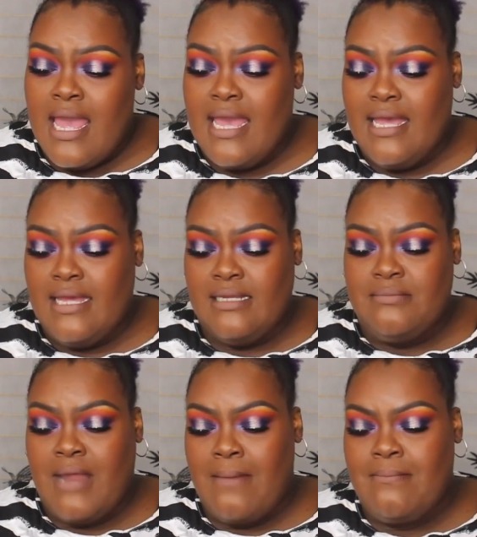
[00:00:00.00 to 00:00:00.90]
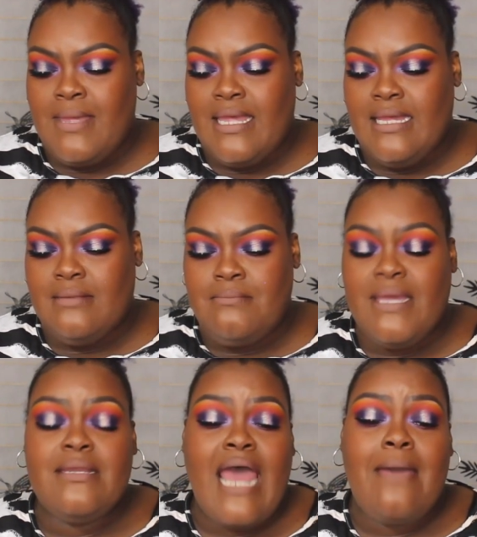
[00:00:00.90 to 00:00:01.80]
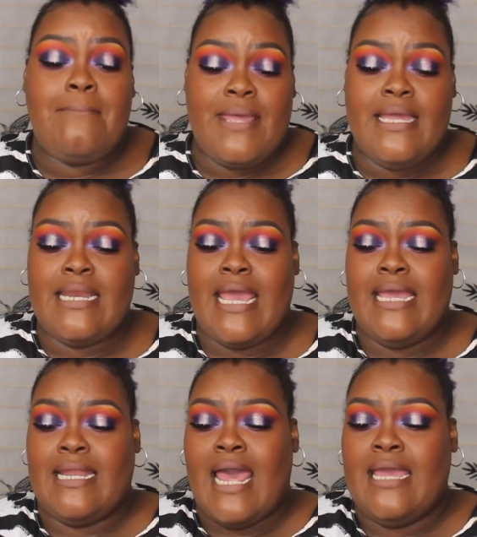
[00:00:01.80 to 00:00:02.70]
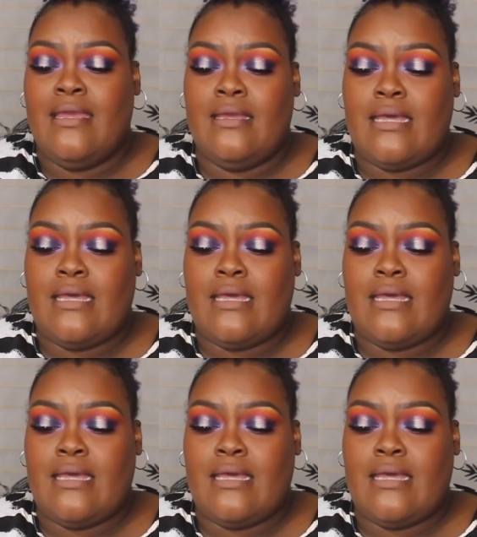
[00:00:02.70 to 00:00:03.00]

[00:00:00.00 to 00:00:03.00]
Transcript: and not me, me not being a like